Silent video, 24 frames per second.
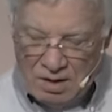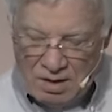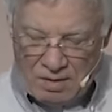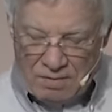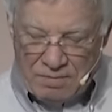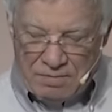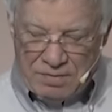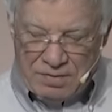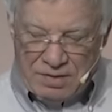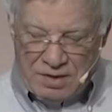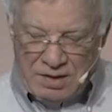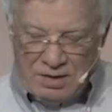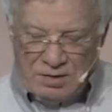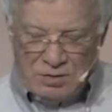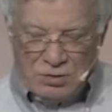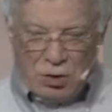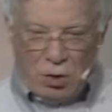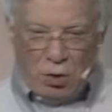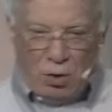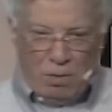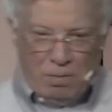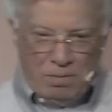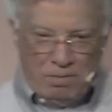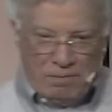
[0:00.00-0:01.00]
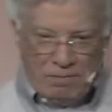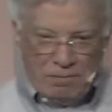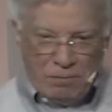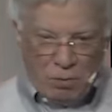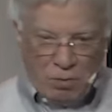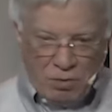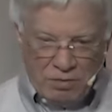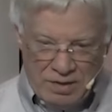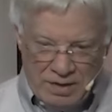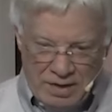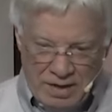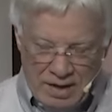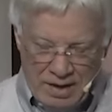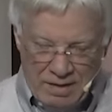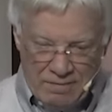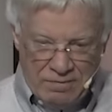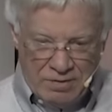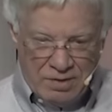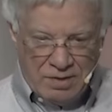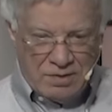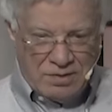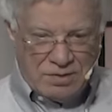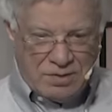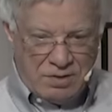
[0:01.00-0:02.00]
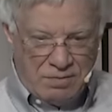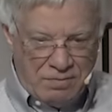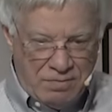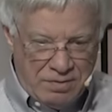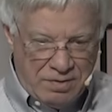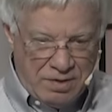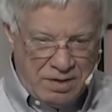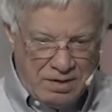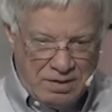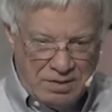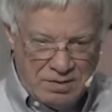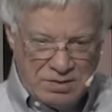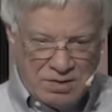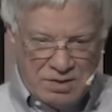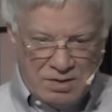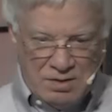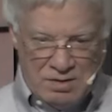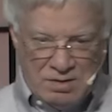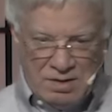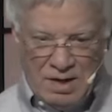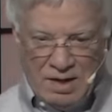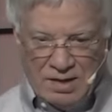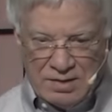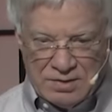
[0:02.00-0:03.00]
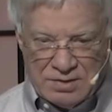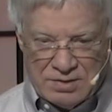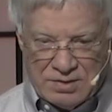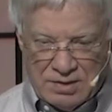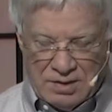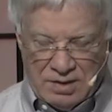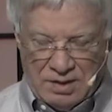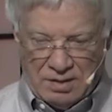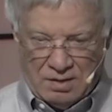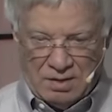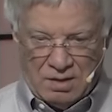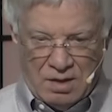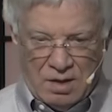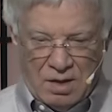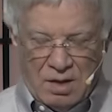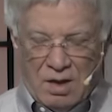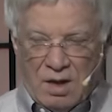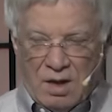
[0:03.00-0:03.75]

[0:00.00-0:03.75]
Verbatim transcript: of things hoped for, the evidence of things not seen.